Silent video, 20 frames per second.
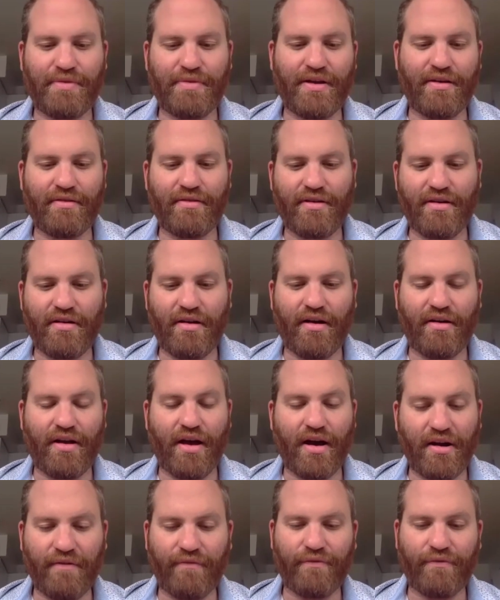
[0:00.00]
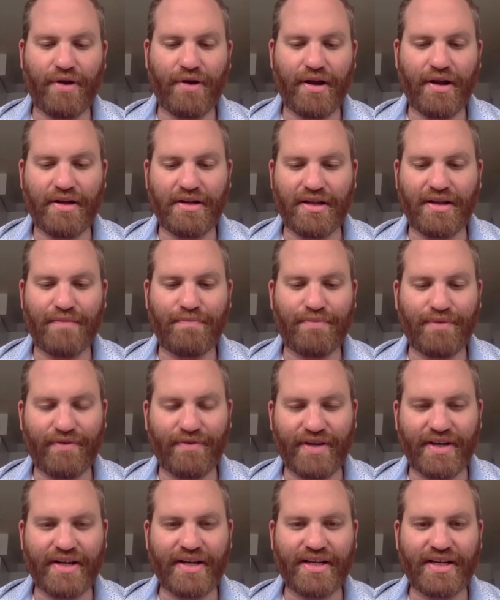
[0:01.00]
be not afraid to
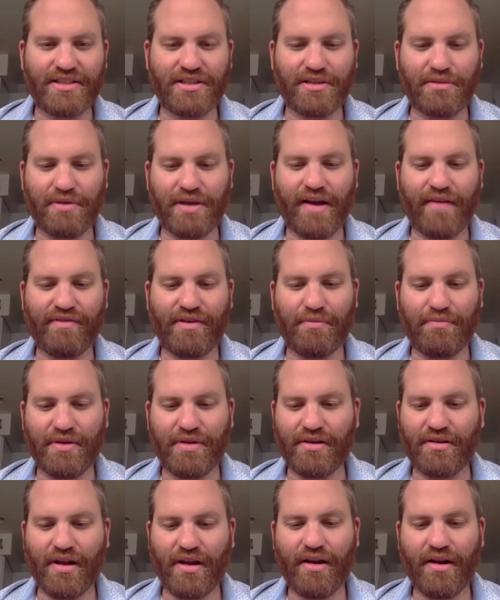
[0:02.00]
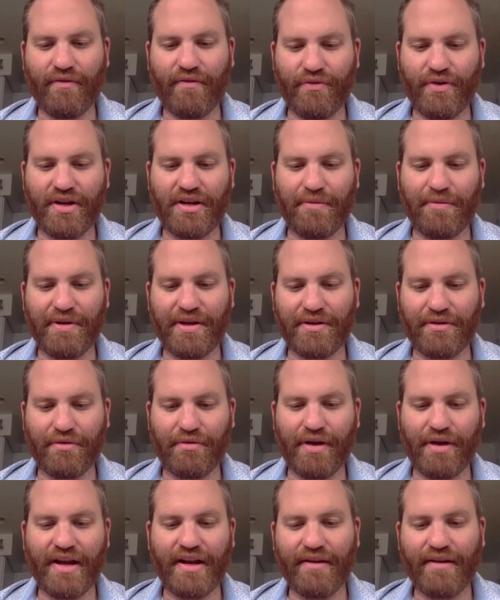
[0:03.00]
improvise, that we have to be not afraid to be
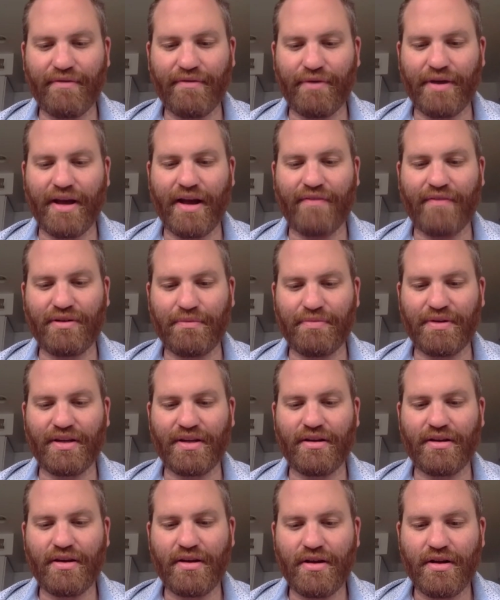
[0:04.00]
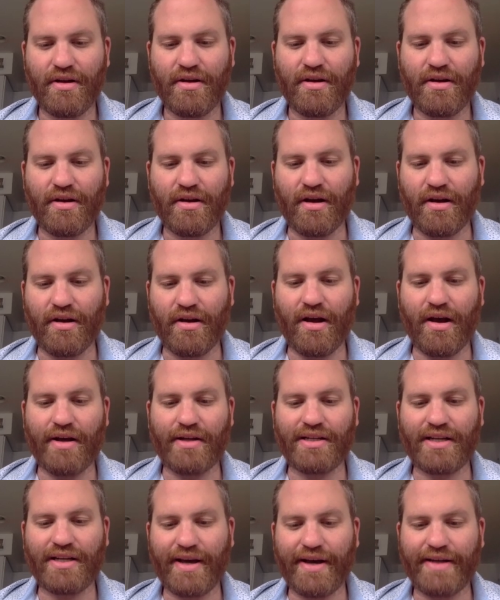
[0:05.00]
creative, we have to be uh,
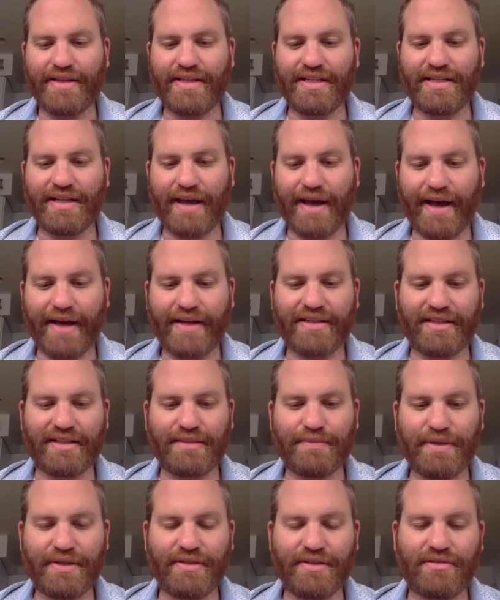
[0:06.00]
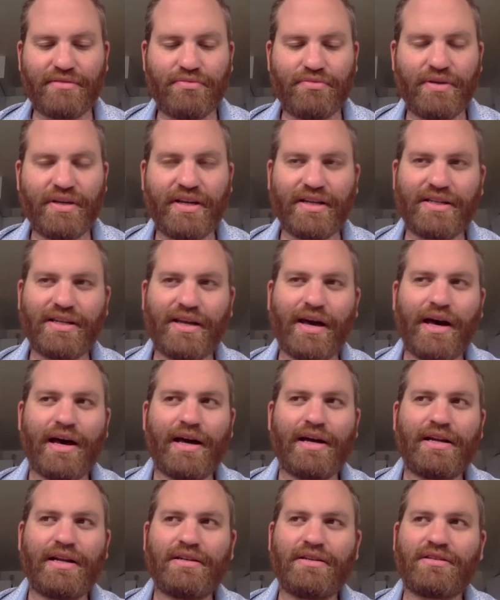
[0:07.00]
not tied to tactics because we get
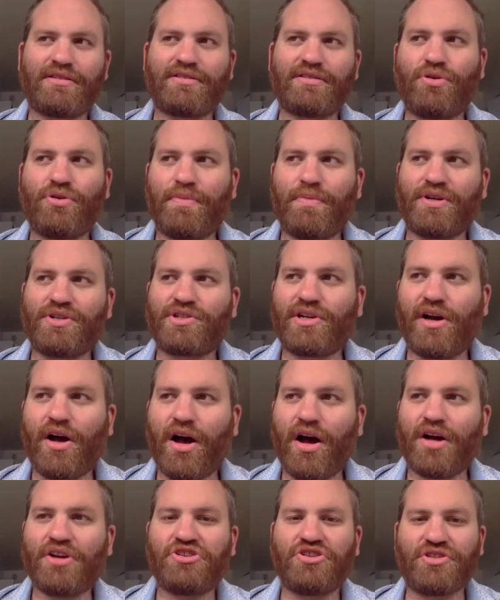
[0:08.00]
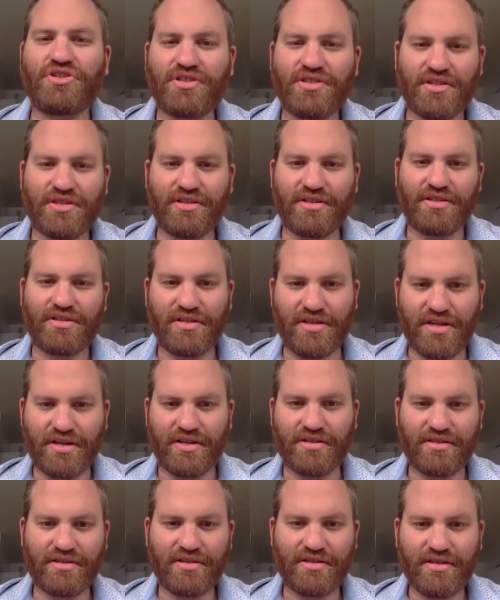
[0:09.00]
tied into so much
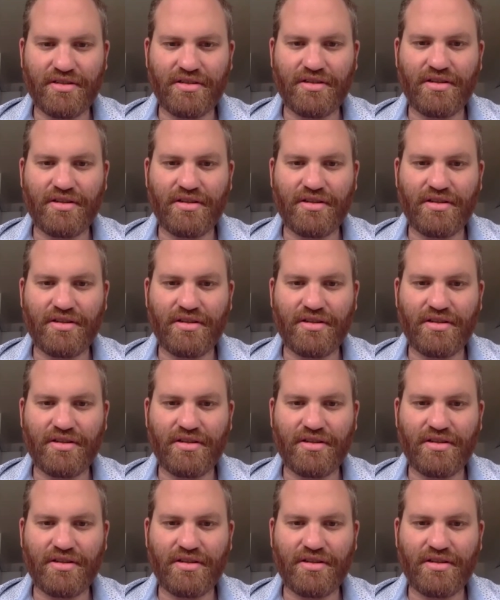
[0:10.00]
cautiousness